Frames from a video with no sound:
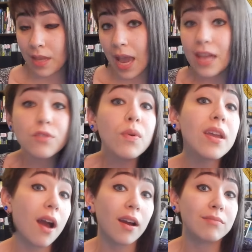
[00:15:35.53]
as
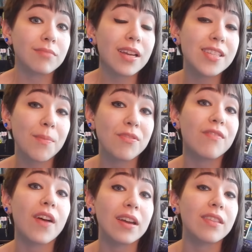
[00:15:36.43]
we are, except for
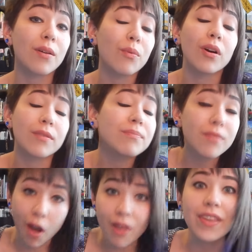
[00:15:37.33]
the fact that we're
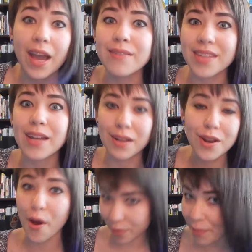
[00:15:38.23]
on the outside and
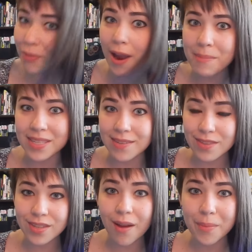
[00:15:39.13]
know the premise of
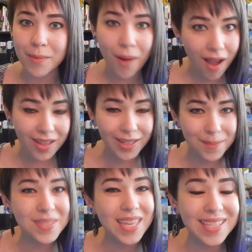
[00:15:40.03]
the zombie
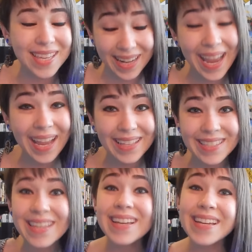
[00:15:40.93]
apocalypse that's at hand.